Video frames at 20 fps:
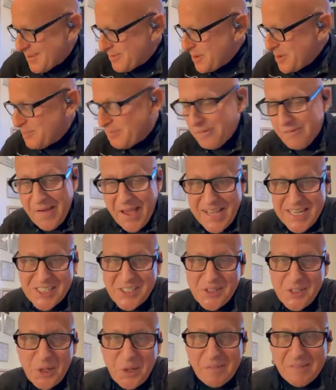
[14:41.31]
We provide a
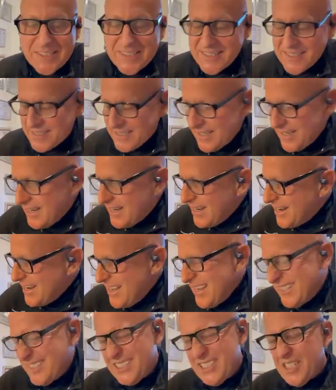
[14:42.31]
service.
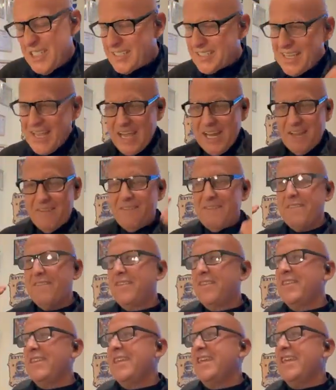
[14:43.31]
It's just kind of
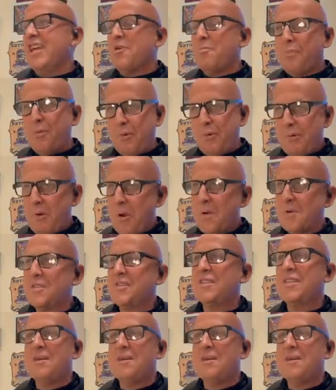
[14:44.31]
the approach,